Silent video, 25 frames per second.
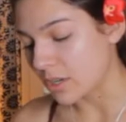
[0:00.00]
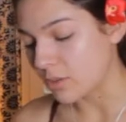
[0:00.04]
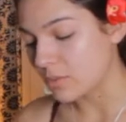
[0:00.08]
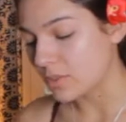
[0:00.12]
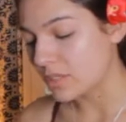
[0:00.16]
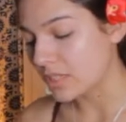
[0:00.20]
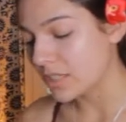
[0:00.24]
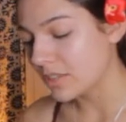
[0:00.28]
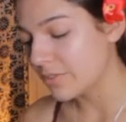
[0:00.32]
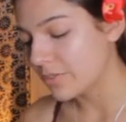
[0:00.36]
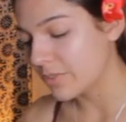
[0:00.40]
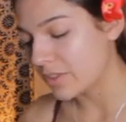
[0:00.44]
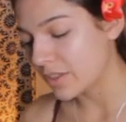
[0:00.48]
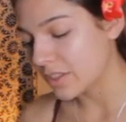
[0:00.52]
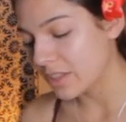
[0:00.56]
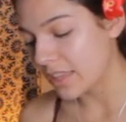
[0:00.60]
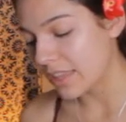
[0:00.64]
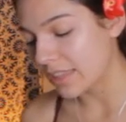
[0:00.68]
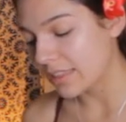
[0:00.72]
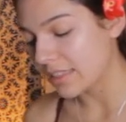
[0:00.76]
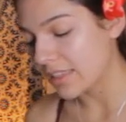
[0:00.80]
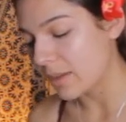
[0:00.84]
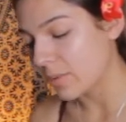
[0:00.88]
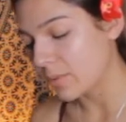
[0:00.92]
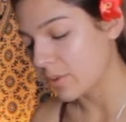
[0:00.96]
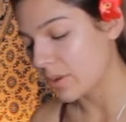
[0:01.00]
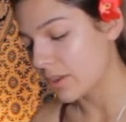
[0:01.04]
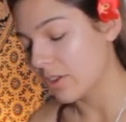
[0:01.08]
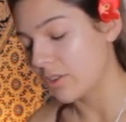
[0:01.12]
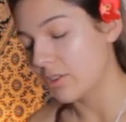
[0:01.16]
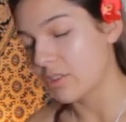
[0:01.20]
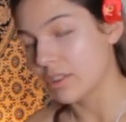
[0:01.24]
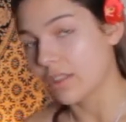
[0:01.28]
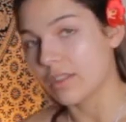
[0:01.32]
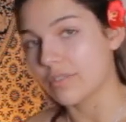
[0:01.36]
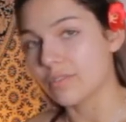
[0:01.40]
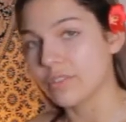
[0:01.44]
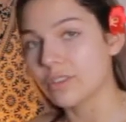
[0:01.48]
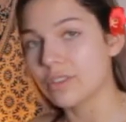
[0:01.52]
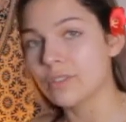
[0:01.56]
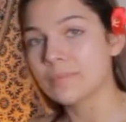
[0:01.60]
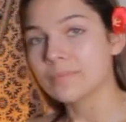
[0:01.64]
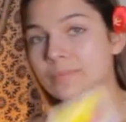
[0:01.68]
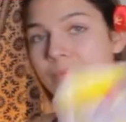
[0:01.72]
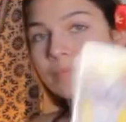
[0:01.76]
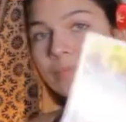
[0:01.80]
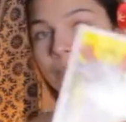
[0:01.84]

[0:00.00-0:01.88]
You did feel like they were your lover